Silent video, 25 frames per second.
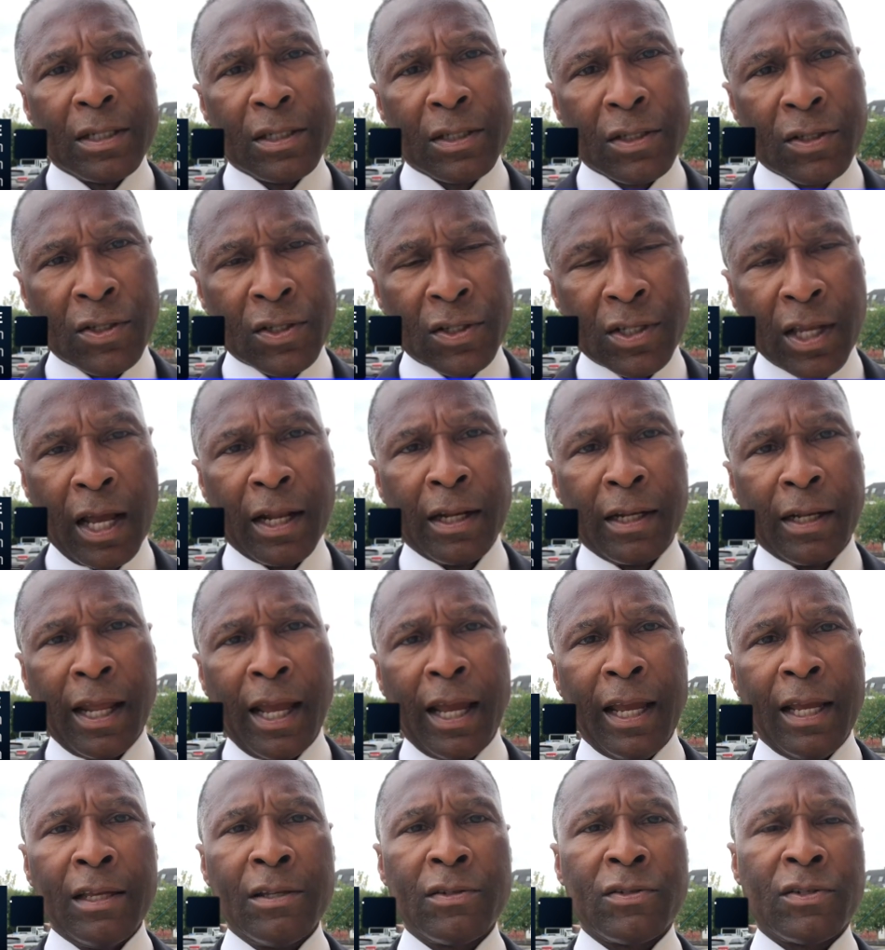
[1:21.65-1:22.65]

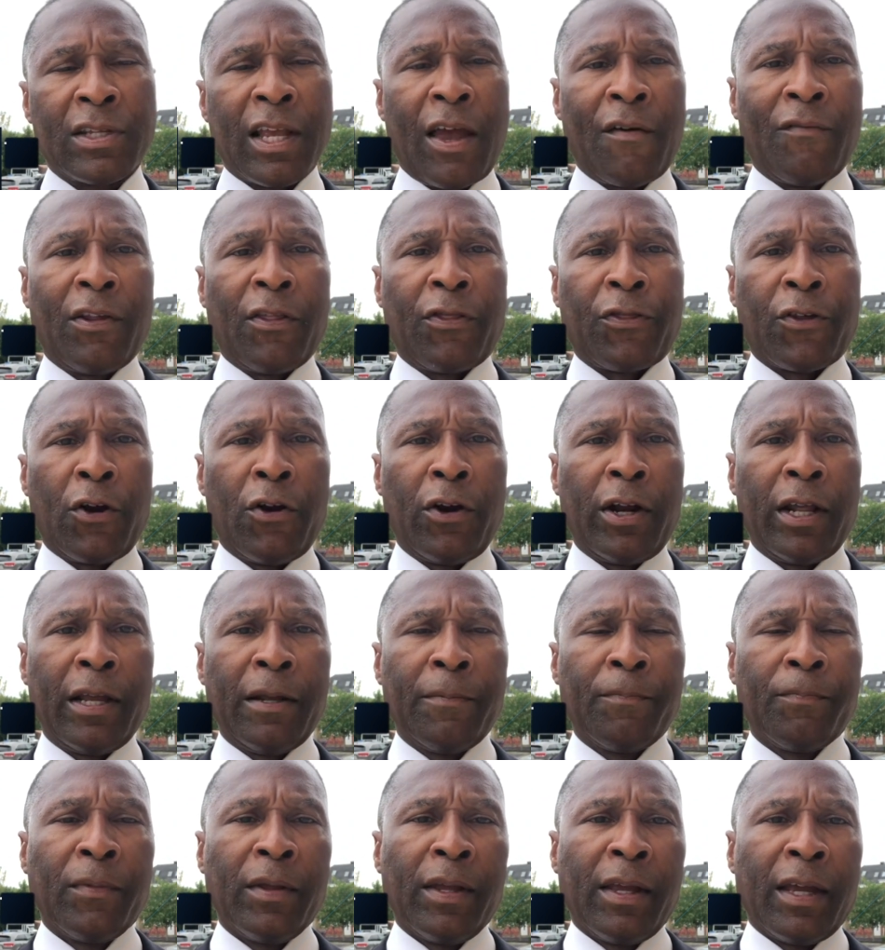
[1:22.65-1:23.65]
Sunday, 7:30,
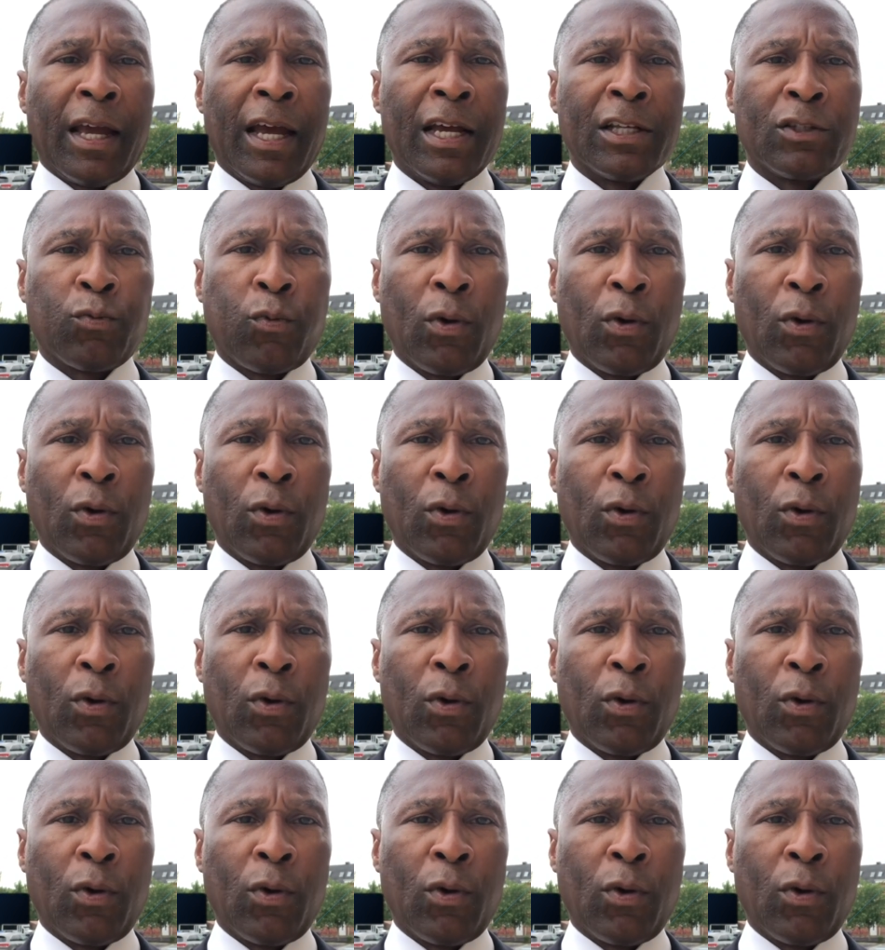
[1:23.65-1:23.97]
as